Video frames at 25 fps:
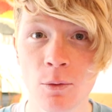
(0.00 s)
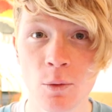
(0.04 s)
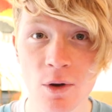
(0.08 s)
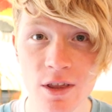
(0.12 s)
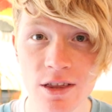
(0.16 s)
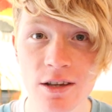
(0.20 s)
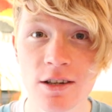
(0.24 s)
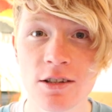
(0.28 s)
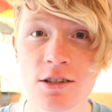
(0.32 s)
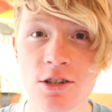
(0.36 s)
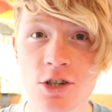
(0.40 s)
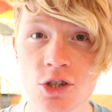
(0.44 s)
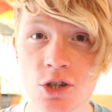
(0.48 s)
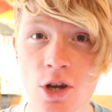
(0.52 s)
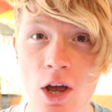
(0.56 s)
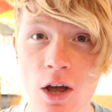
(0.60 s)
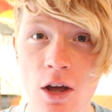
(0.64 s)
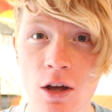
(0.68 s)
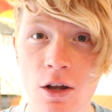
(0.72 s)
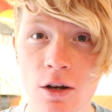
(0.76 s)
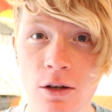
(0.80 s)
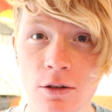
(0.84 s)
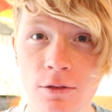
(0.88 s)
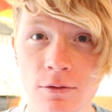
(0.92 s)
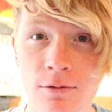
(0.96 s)
with
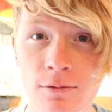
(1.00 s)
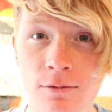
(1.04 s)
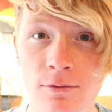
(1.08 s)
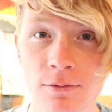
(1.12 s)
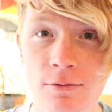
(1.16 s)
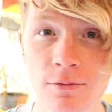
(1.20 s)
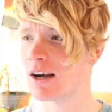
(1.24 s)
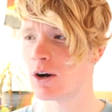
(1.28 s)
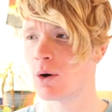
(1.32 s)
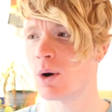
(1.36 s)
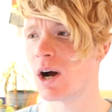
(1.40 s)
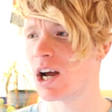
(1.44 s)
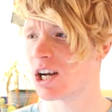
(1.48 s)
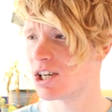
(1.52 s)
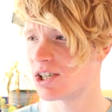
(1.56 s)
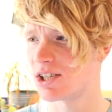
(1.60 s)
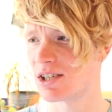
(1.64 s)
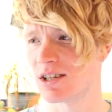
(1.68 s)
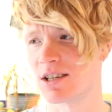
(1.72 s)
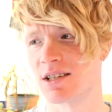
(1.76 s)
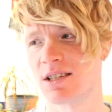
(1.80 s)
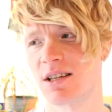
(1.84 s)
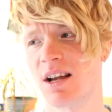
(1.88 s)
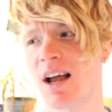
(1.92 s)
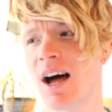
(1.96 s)
concern. And I'll get
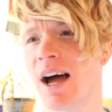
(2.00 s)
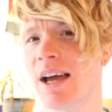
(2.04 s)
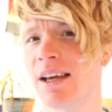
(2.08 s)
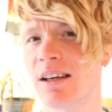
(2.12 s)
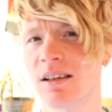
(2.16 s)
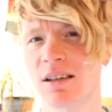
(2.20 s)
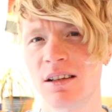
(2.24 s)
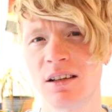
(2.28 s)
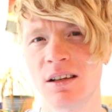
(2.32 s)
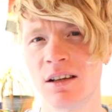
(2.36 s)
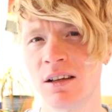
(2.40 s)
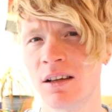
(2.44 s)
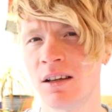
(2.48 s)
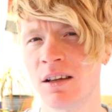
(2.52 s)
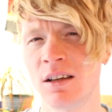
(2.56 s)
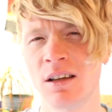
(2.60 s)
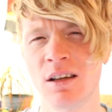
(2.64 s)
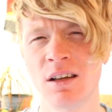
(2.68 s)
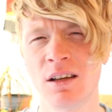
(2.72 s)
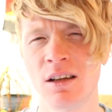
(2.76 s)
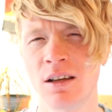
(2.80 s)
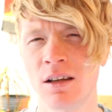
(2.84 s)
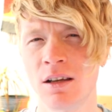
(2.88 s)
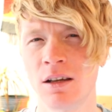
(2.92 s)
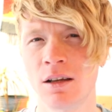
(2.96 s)
questions like,
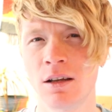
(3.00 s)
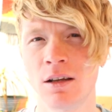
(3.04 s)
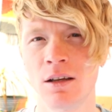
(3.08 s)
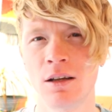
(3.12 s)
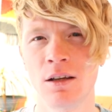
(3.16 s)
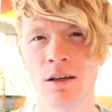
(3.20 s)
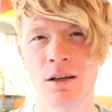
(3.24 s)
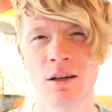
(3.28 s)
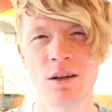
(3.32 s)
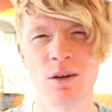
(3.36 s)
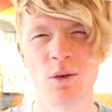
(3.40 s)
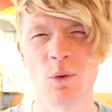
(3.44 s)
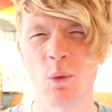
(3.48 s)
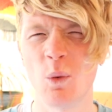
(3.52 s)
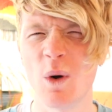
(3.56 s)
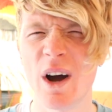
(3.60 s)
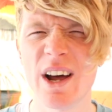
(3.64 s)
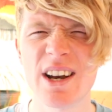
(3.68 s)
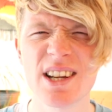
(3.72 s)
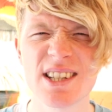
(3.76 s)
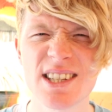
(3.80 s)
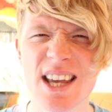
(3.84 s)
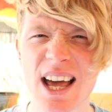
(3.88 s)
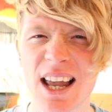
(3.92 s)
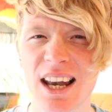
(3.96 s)

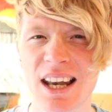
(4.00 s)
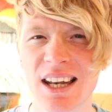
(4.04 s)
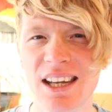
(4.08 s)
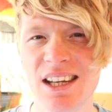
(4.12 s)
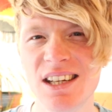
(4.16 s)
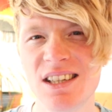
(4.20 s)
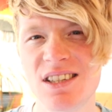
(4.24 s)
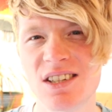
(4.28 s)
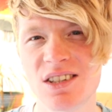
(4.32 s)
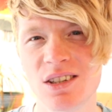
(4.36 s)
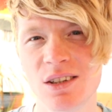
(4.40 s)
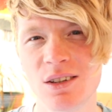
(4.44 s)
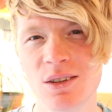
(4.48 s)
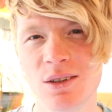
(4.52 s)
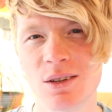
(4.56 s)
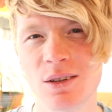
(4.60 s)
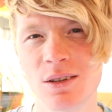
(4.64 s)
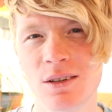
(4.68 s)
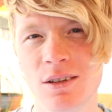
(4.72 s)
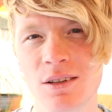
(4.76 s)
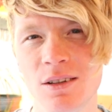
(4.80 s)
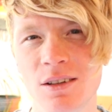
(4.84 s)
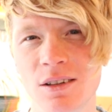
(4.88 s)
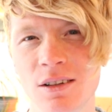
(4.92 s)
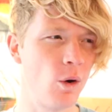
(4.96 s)
where does that lead to?
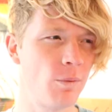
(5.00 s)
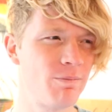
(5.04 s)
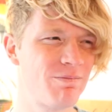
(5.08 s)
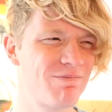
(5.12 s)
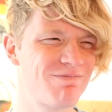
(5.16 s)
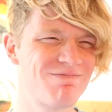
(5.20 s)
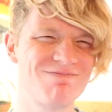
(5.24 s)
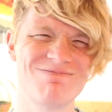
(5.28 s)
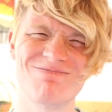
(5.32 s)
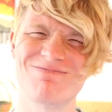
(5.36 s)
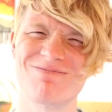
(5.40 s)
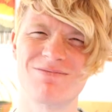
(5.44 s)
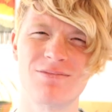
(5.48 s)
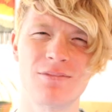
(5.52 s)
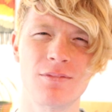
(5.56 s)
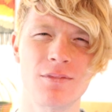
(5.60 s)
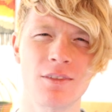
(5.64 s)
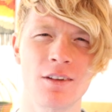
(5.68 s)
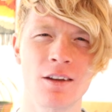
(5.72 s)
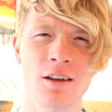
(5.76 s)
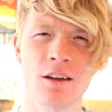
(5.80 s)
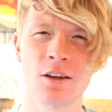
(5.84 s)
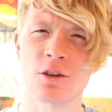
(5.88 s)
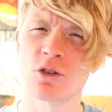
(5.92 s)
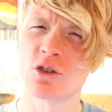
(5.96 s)
Or,
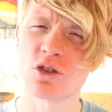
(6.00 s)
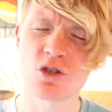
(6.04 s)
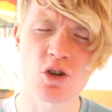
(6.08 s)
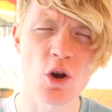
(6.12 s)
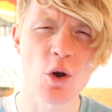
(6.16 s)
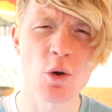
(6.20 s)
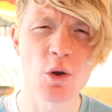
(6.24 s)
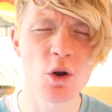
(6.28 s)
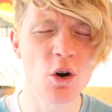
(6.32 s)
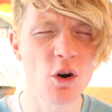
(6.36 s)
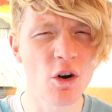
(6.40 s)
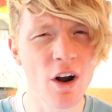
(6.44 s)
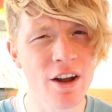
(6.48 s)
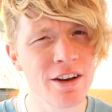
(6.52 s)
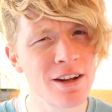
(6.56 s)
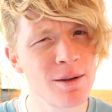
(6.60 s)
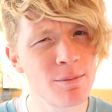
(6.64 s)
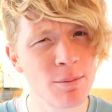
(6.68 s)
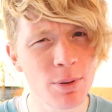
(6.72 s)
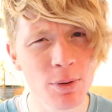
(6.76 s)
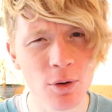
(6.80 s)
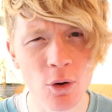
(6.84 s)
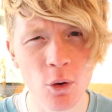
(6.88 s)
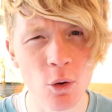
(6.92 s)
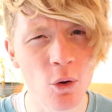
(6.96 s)
so you're
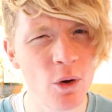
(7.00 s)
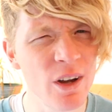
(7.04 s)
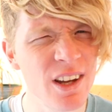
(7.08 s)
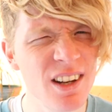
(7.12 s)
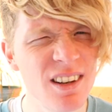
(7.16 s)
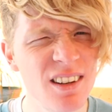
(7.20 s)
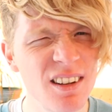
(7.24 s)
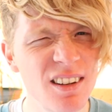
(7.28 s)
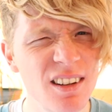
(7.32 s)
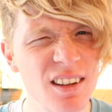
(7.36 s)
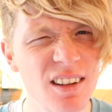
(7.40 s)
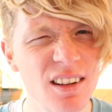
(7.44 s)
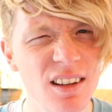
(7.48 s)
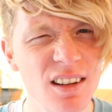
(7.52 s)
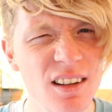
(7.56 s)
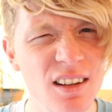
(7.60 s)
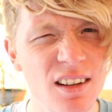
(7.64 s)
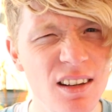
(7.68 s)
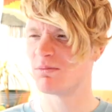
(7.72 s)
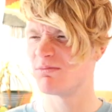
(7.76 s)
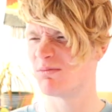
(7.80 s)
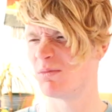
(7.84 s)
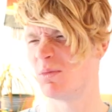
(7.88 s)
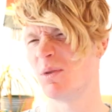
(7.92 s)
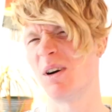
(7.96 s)
unemployed?
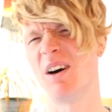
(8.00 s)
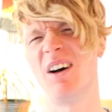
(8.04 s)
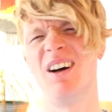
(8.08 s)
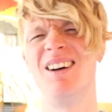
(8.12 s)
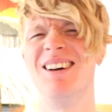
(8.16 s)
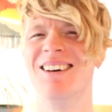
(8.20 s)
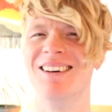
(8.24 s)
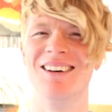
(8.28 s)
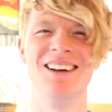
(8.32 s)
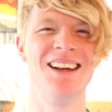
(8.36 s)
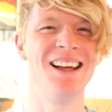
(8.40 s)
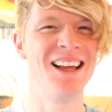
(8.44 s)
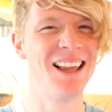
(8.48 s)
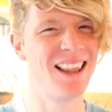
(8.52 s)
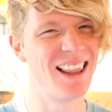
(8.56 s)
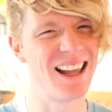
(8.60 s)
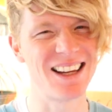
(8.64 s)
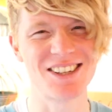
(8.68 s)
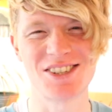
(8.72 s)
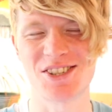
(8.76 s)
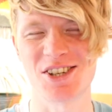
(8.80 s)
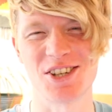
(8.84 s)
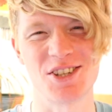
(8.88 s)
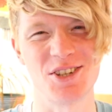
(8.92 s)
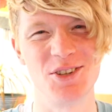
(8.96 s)
Or, well,
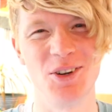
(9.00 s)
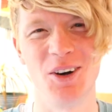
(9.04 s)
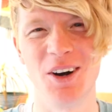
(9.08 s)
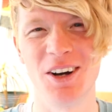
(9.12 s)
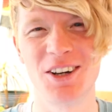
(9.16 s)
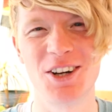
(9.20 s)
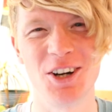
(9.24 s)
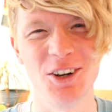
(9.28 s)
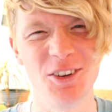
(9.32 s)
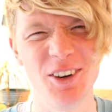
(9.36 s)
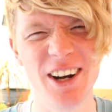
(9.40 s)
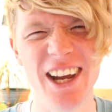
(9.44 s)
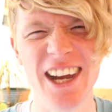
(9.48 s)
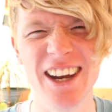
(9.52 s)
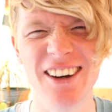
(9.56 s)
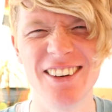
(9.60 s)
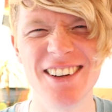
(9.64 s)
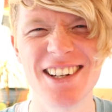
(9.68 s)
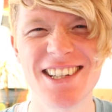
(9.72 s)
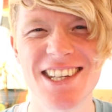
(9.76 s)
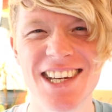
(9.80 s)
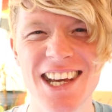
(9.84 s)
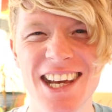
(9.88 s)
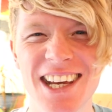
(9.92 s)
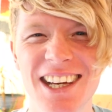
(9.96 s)
that's just not a career,
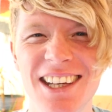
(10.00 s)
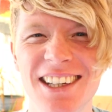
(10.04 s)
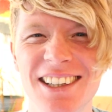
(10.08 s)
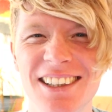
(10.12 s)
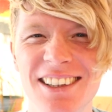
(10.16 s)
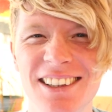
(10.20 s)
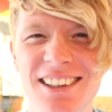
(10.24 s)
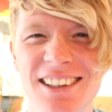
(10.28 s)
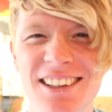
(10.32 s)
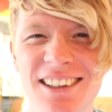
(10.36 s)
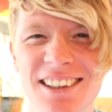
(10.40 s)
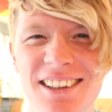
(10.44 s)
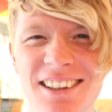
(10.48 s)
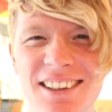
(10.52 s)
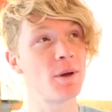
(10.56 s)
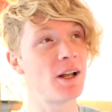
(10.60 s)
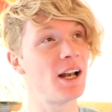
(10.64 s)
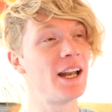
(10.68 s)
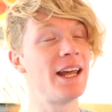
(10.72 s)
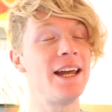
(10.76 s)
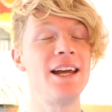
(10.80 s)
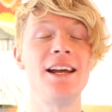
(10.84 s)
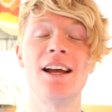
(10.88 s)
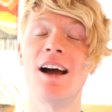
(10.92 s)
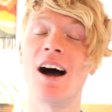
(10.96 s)
is it?
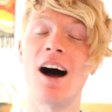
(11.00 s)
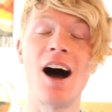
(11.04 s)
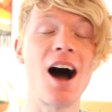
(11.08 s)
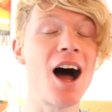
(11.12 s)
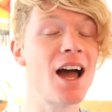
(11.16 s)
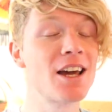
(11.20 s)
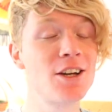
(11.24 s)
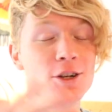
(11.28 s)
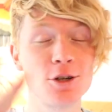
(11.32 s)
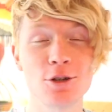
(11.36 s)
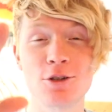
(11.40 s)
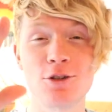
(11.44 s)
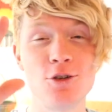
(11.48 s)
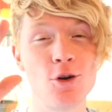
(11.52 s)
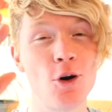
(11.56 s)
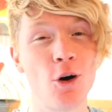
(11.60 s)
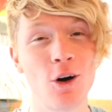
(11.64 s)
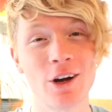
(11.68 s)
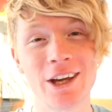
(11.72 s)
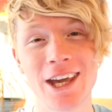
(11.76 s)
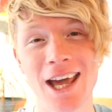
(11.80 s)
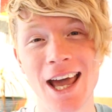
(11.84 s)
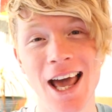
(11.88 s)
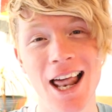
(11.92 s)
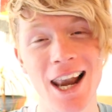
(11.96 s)
Ultimately, I could
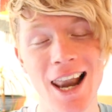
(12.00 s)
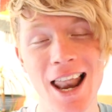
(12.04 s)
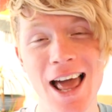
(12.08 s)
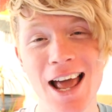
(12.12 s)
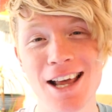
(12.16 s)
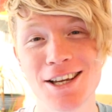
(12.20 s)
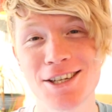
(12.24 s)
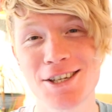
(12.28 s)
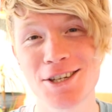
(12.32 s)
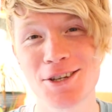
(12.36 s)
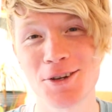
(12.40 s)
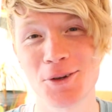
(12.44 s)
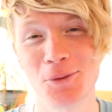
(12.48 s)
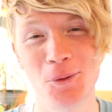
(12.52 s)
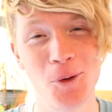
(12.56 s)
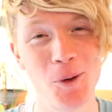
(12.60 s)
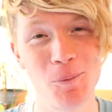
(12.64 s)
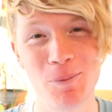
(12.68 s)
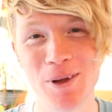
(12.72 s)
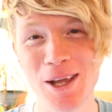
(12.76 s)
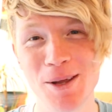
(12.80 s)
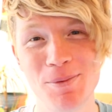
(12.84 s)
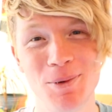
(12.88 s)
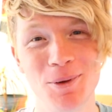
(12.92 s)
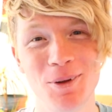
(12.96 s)
not care less
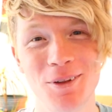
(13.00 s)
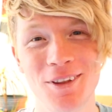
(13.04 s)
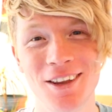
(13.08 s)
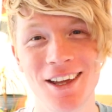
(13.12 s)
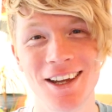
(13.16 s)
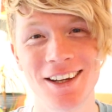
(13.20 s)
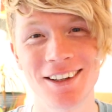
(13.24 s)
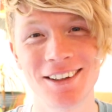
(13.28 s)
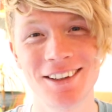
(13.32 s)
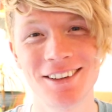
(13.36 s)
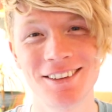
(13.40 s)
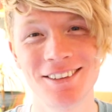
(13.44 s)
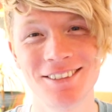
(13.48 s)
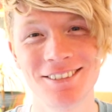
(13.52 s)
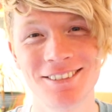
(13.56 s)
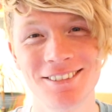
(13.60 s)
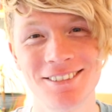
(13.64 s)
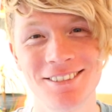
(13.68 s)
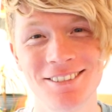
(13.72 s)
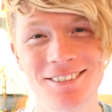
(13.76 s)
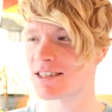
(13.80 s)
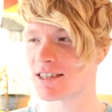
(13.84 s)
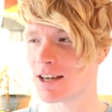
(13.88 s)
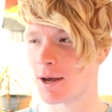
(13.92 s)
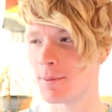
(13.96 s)
what people think. This
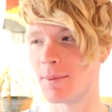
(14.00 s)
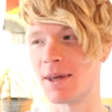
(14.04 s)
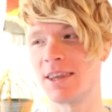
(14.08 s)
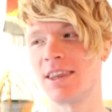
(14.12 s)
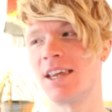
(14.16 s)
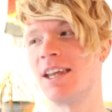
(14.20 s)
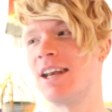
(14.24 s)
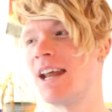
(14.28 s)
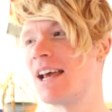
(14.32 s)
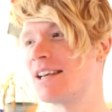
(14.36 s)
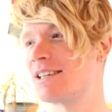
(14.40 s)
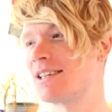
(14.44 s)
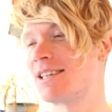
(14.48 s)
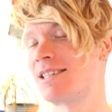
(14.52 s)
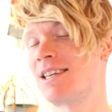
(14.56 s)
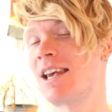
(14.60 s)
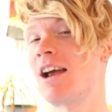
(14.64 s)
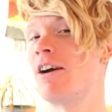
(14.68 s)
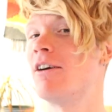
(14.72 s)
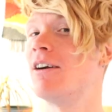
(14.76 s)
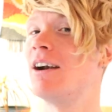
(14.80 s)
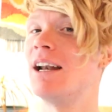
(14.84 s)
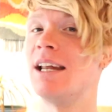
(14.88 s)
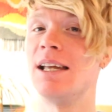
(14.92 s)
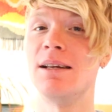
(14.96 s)
isn't something that
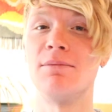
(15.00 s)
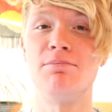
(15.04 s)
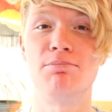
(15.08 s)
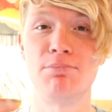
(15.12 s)
necessarily